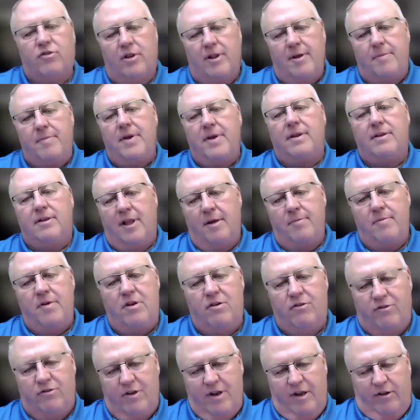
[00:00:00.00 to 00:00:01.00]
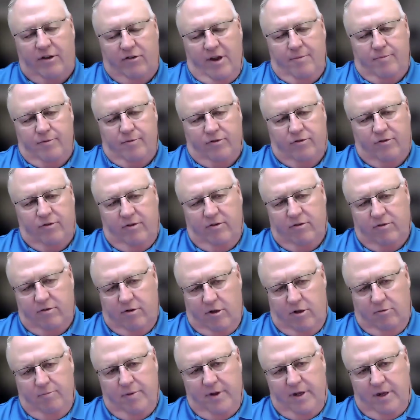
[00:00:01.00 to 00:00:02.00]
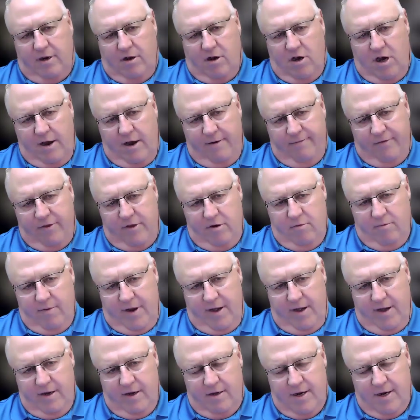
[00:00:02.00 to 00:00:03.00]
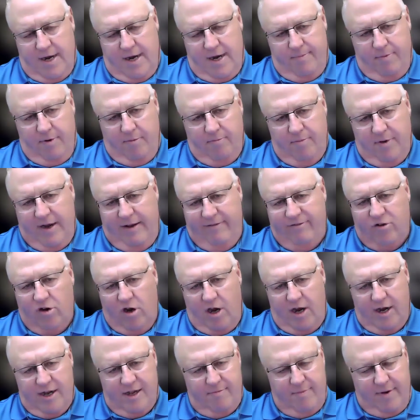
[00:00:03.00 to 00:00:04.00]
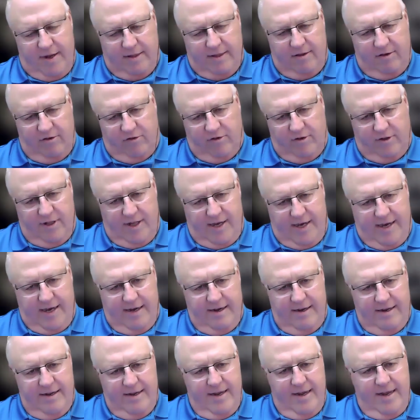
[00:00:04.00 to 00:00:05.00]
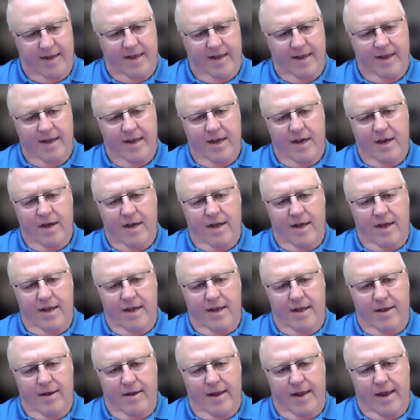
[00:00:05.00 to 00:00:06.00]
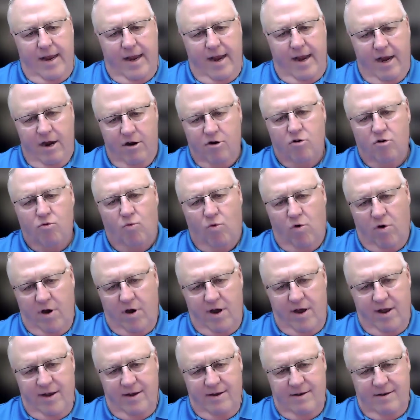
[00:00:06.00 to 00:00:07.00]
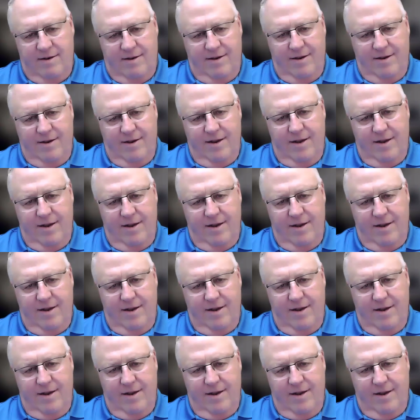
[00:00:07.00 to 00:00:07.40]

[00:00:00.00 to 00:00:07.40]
so let me use an example. So there's a little bit off the Iranian topic, but I've talked about this a lot. Erdogan